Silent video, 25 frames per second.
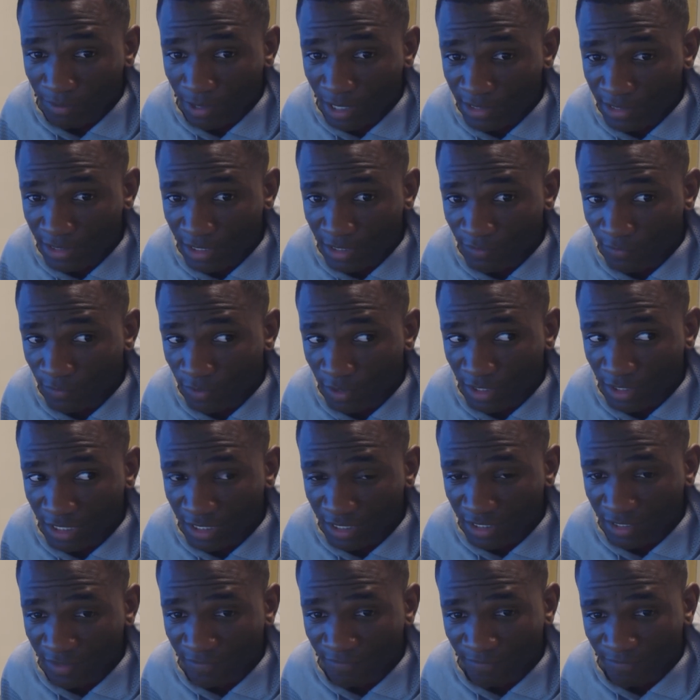process for the
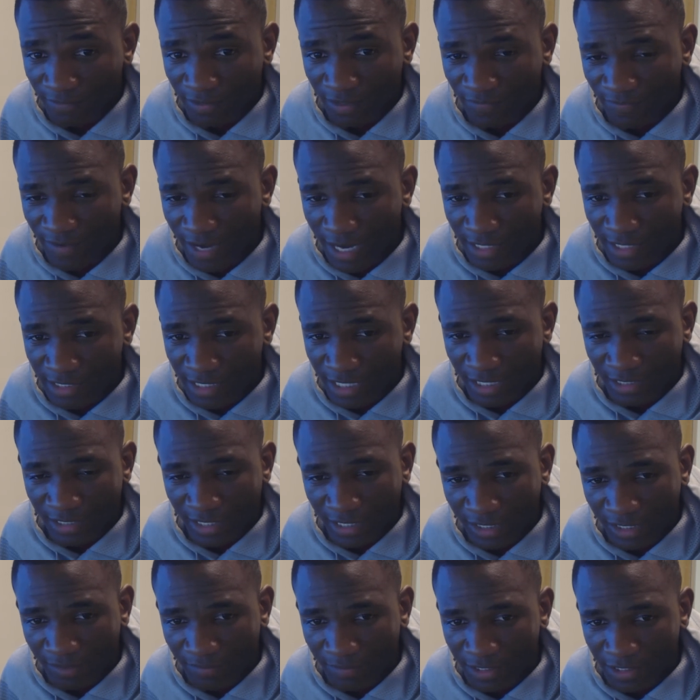Nevada State
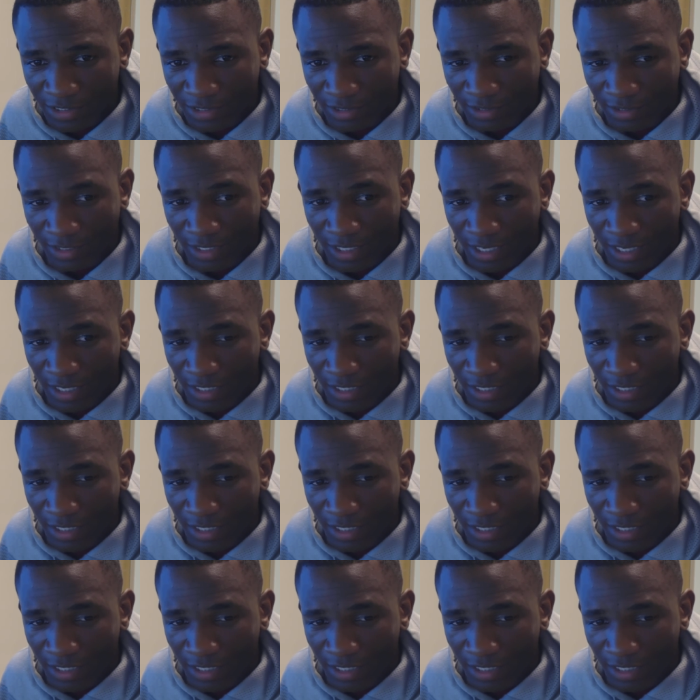Athletic Commission.